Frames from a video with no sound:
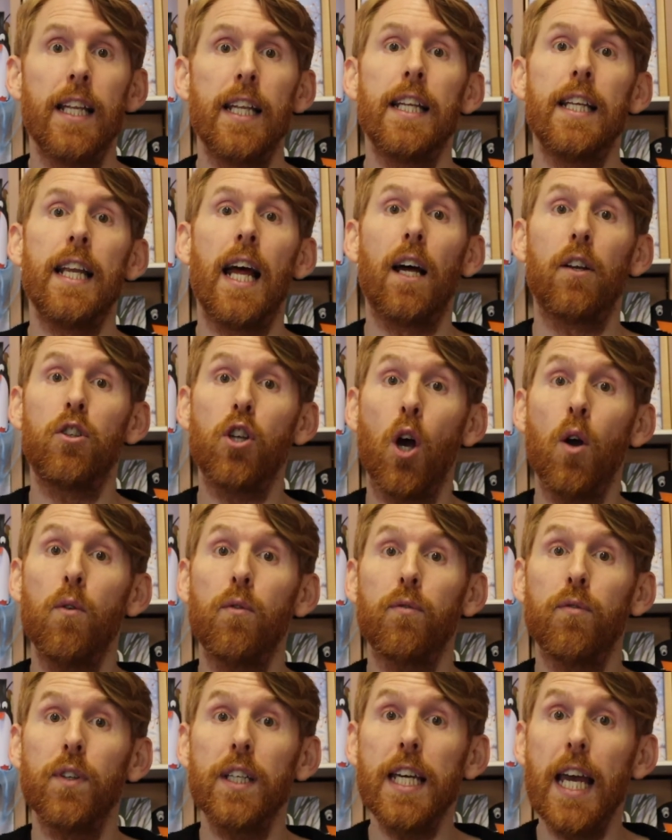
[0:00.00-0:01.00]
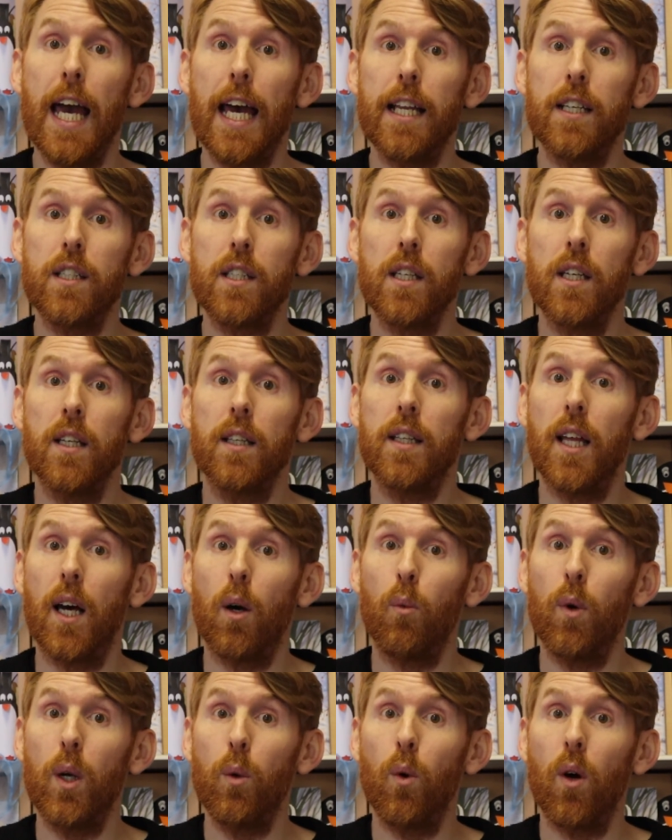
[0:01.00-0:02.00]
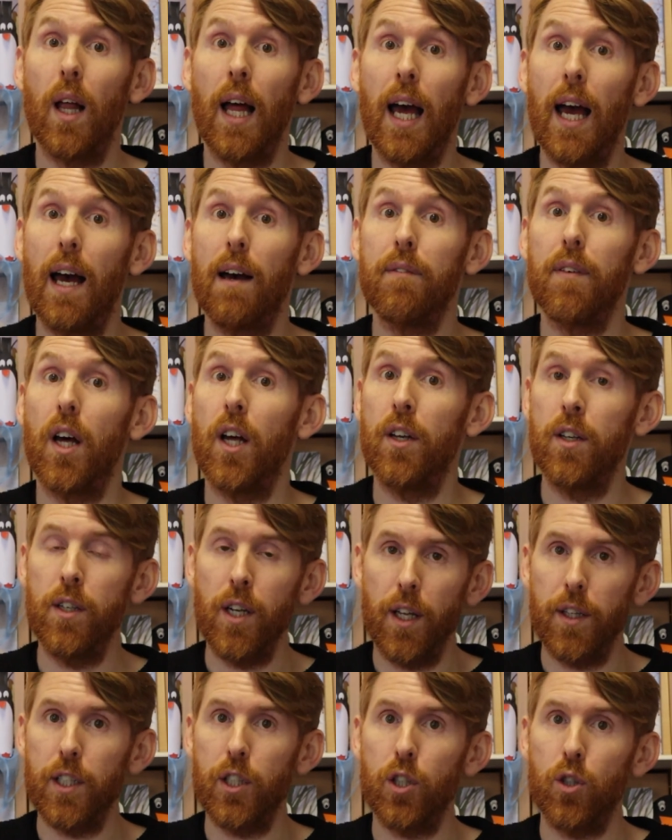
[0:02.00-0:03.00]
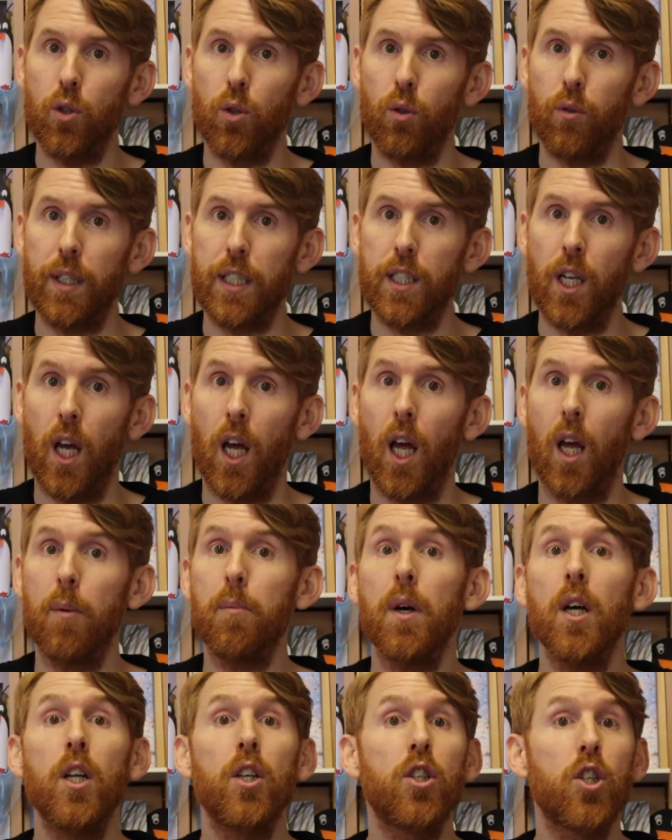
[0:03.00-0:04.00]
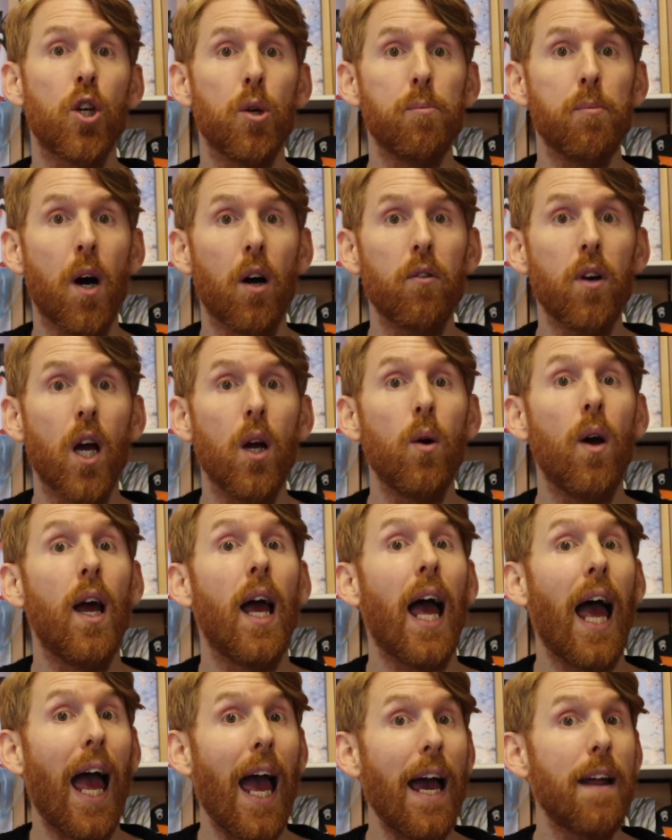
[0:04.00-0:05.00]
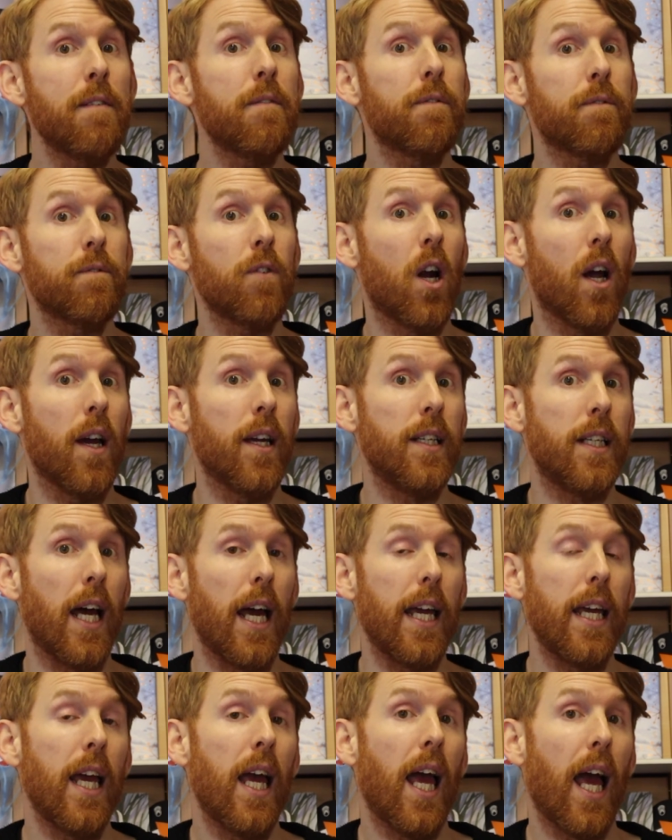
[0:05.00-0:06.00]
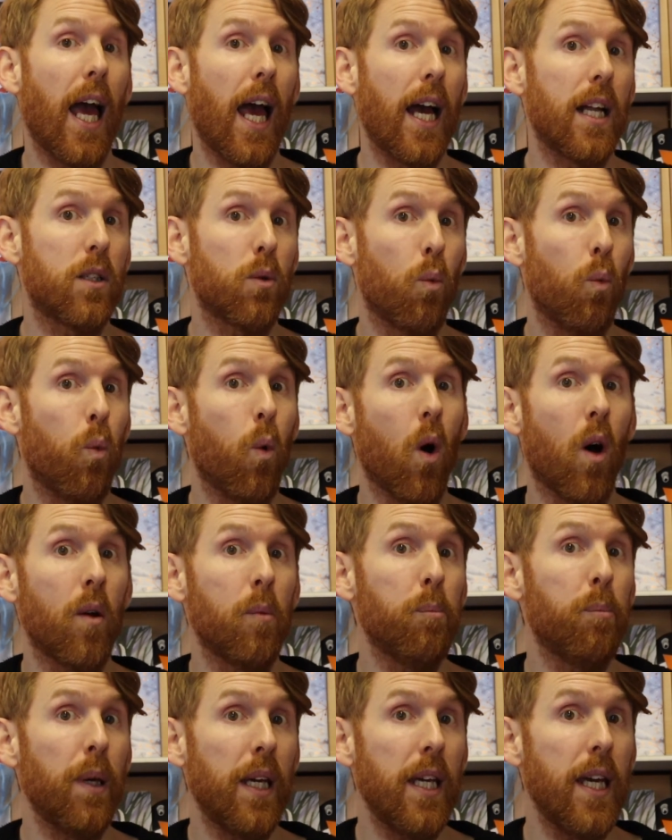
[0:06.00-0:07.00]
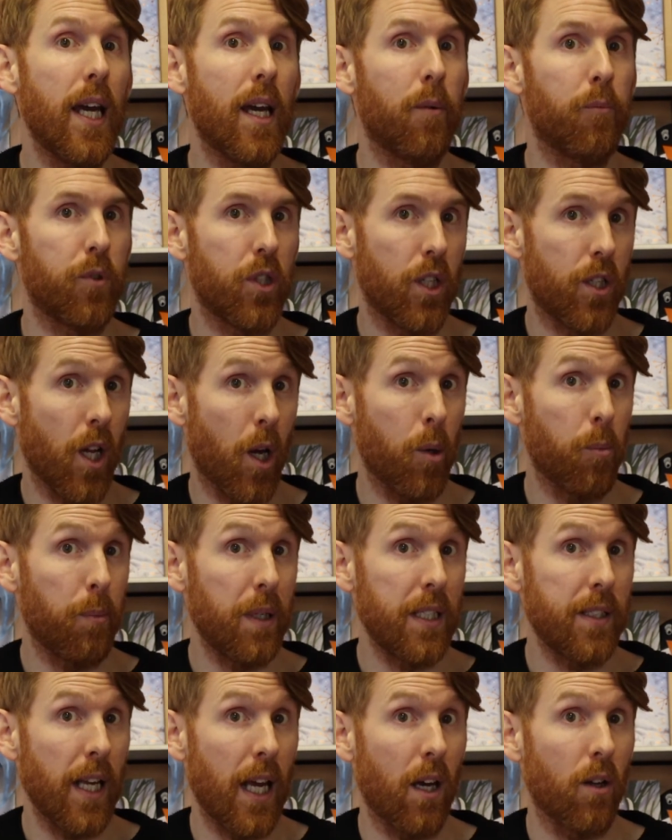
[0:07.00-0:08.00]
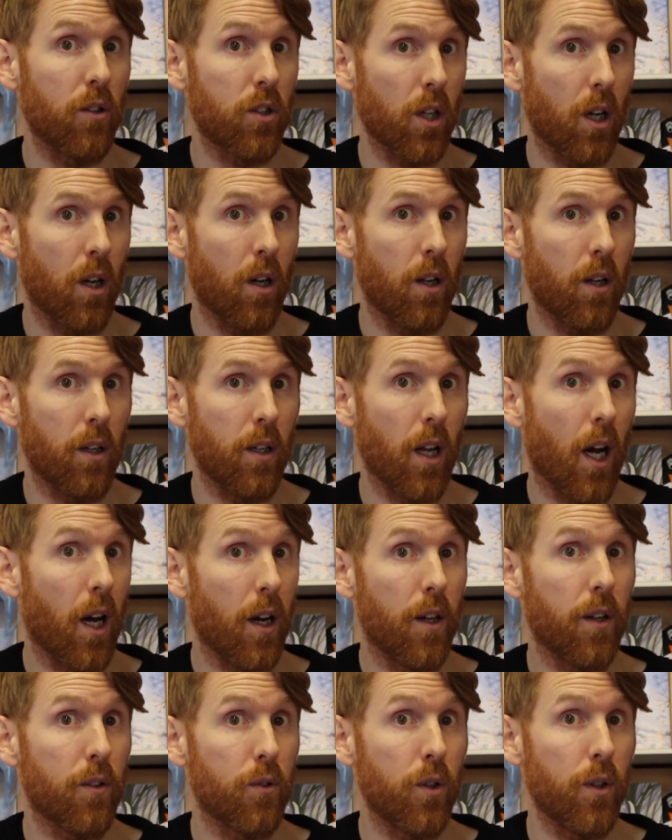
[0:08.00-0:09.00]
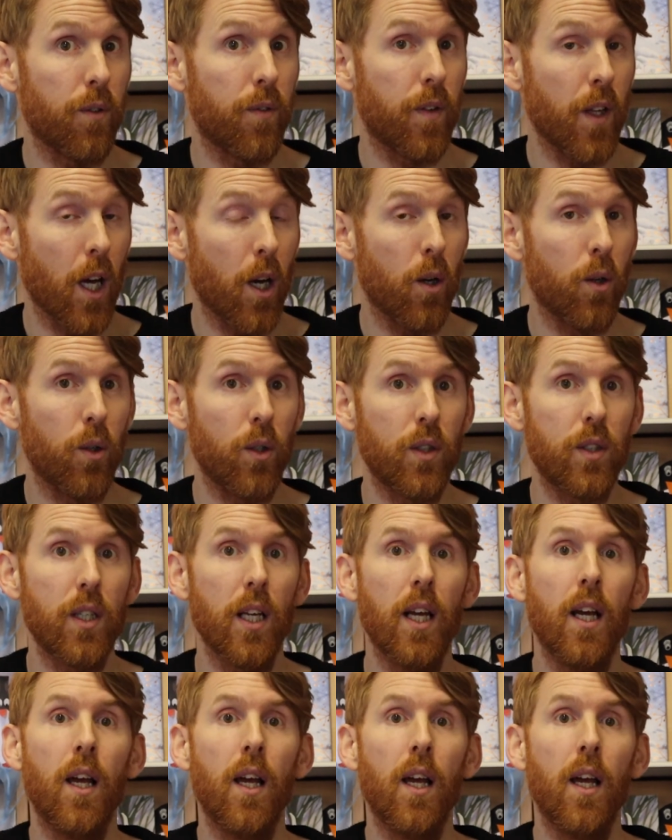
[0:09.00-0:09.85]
Now, don't forget that we will have another story time tomorrow and Friday at 1 p.m, so don't miss out on either of those.